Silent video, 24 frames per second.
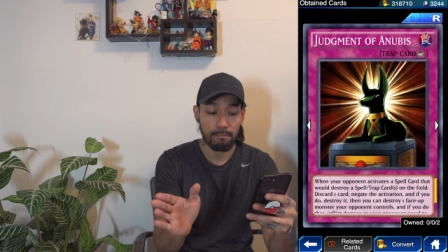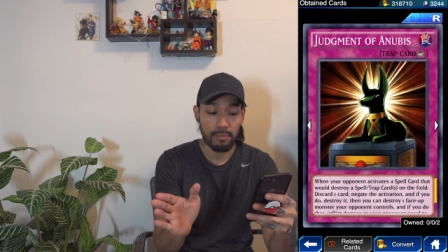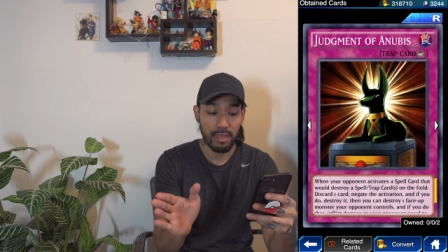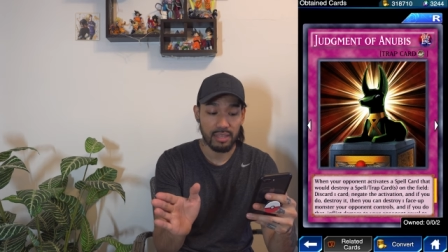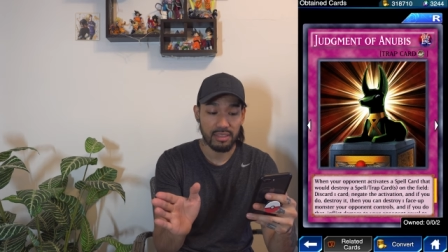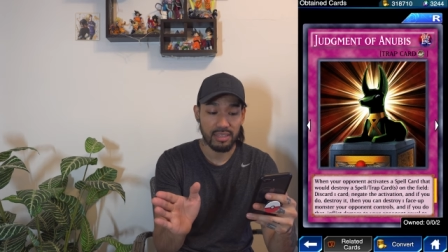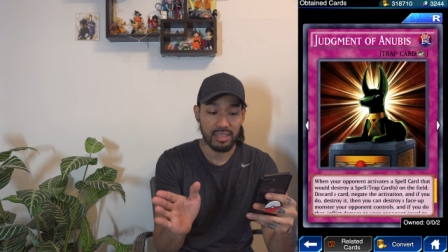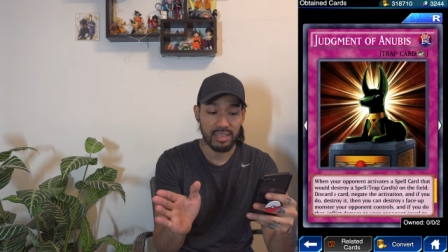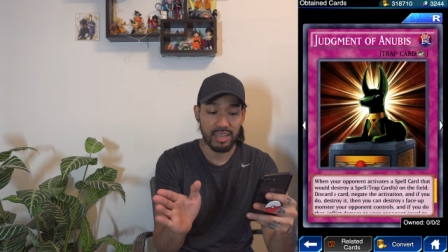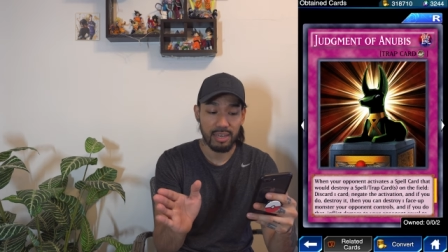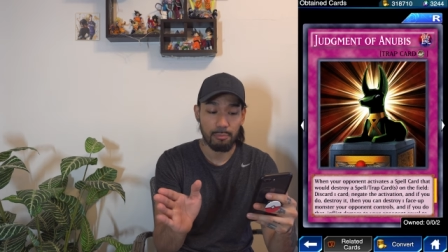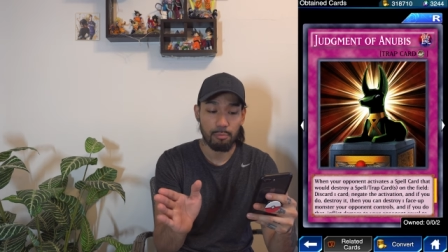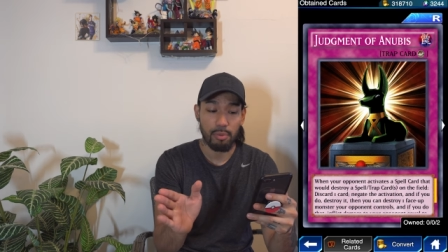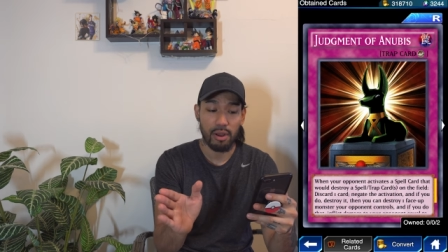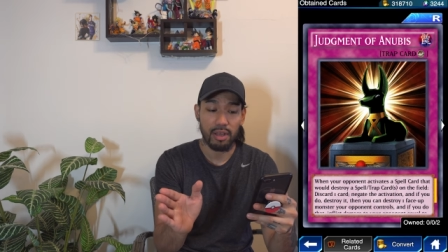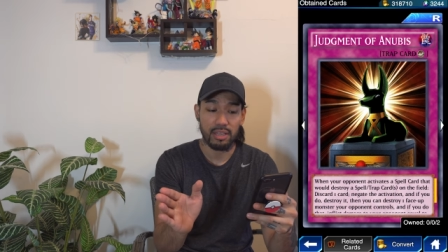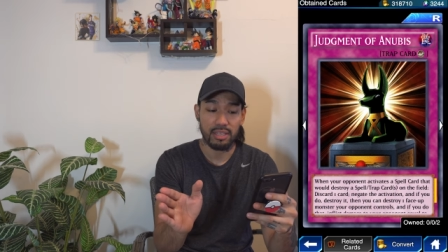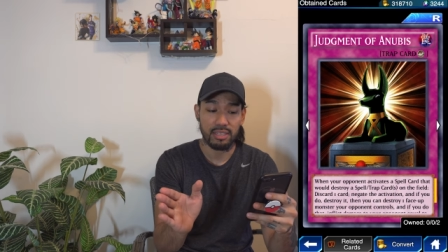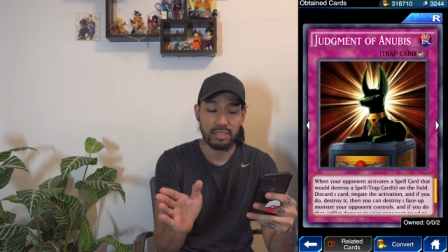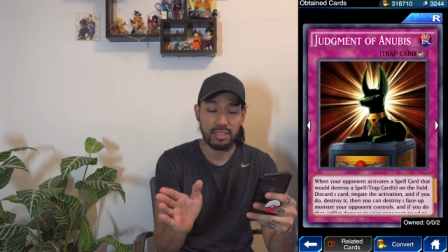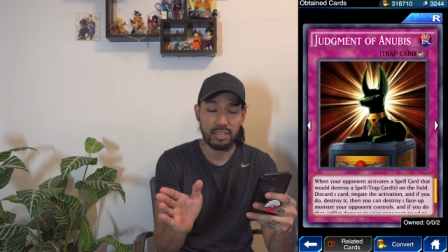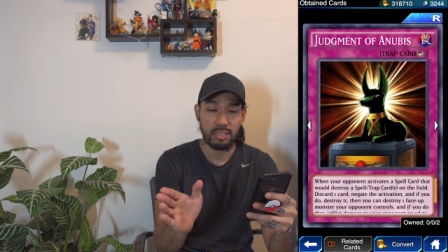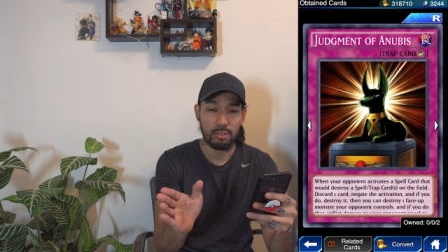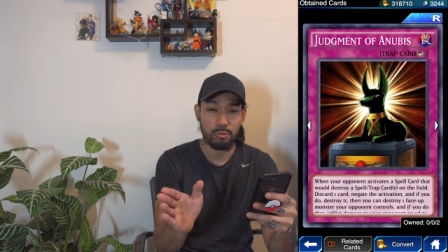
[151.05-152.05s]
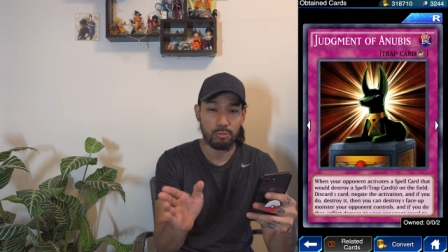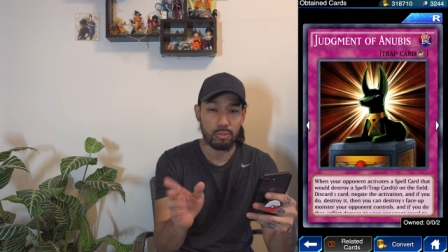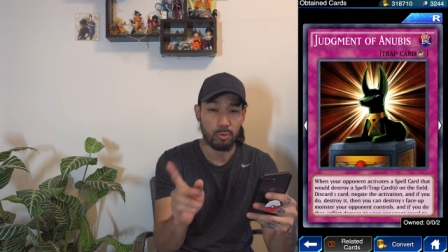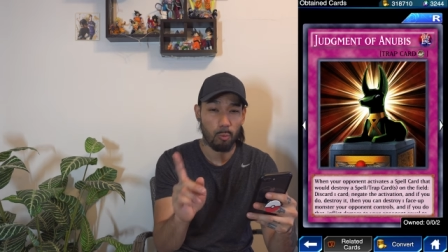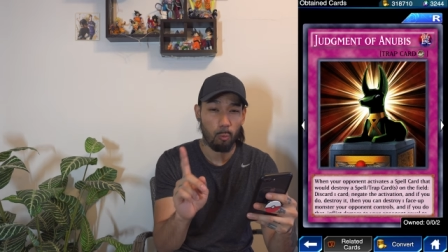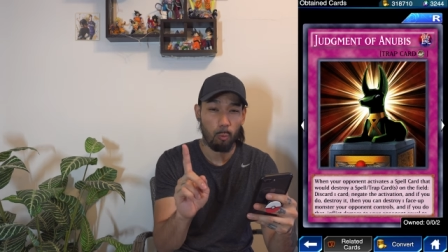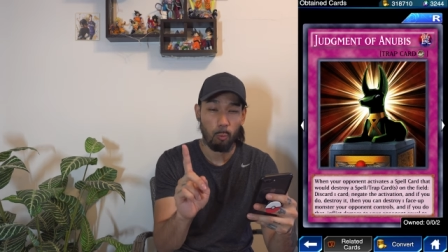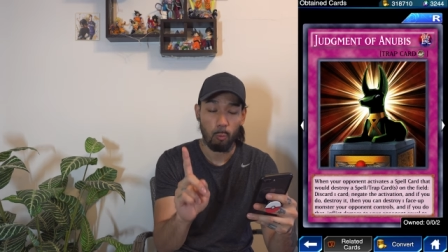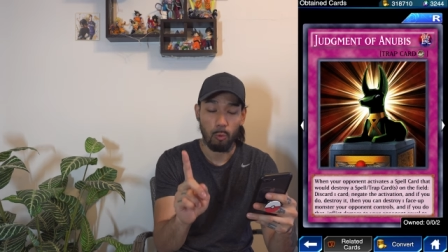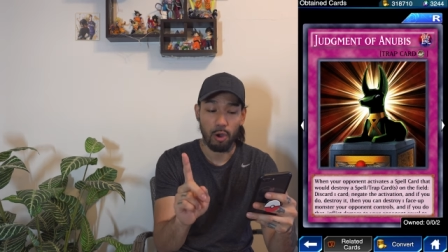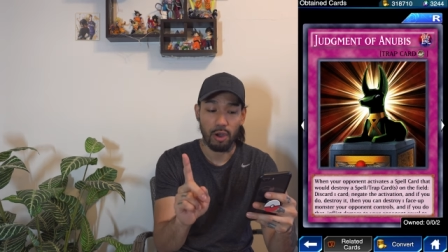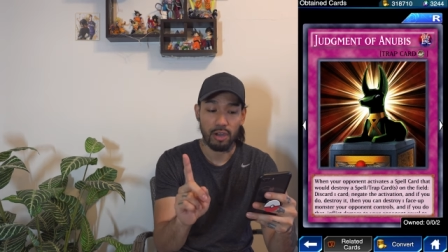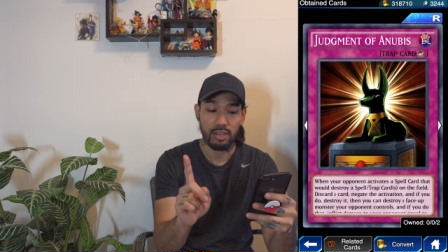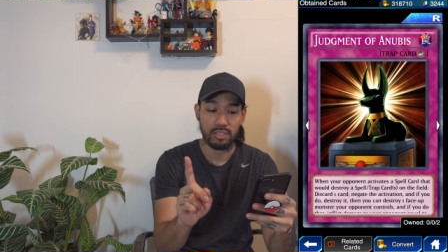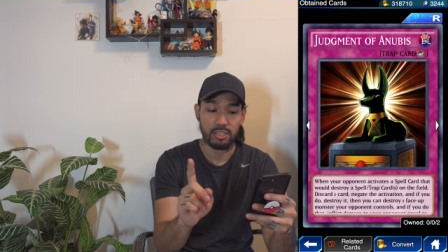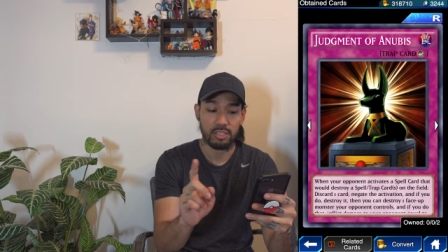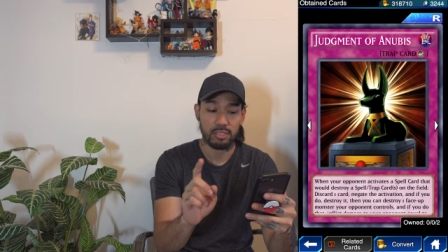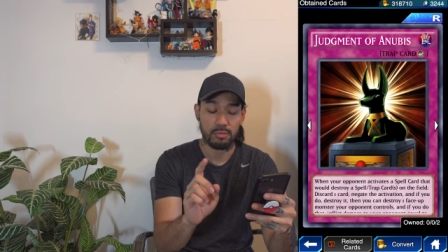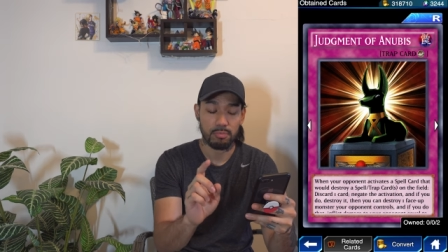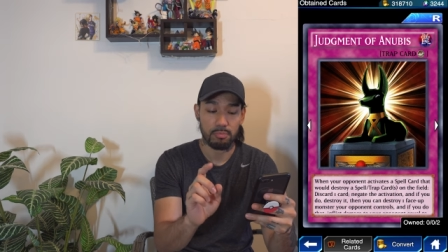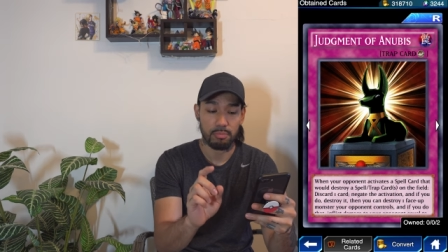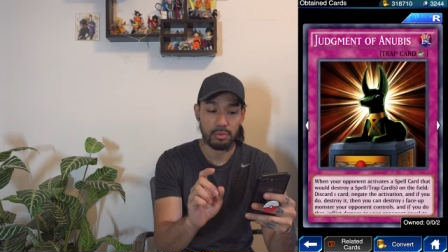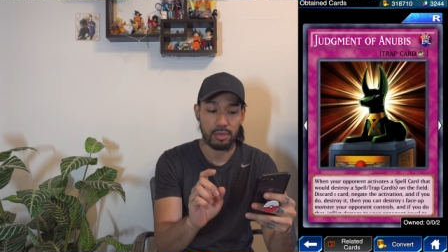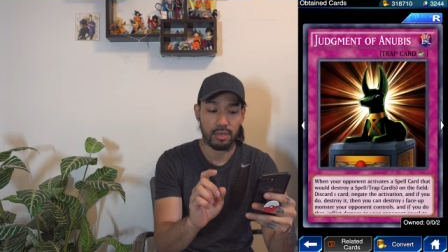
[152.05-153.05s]
I think I probably did use it
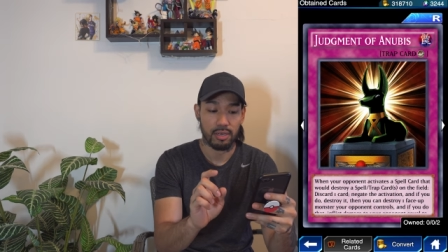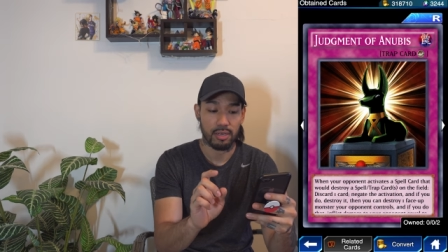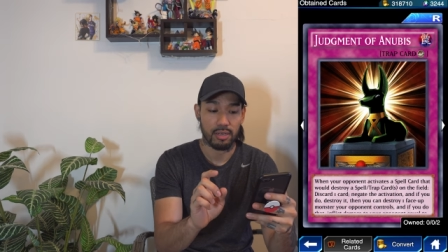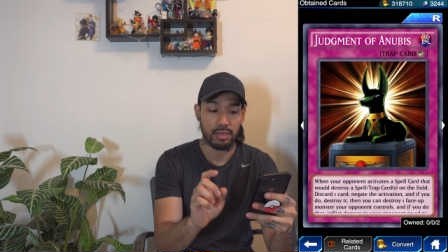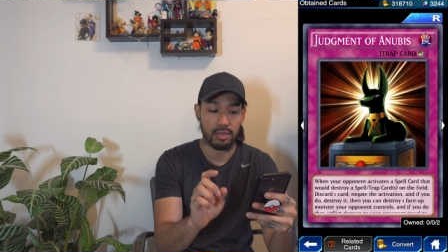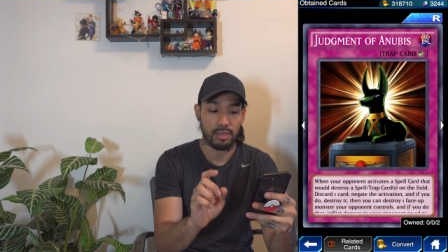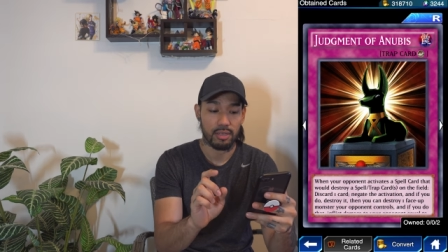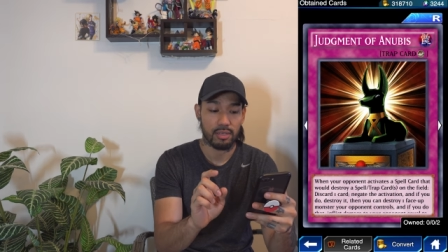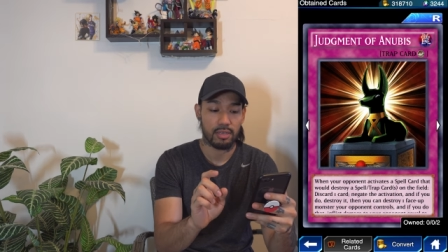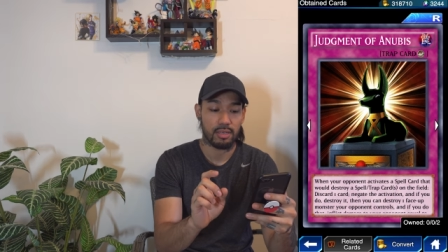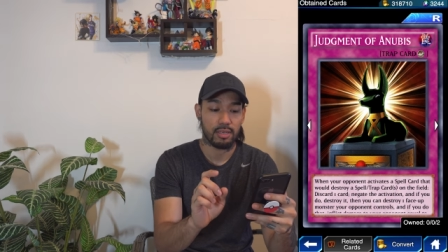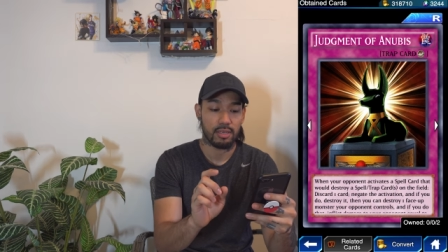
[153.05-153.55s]
once, but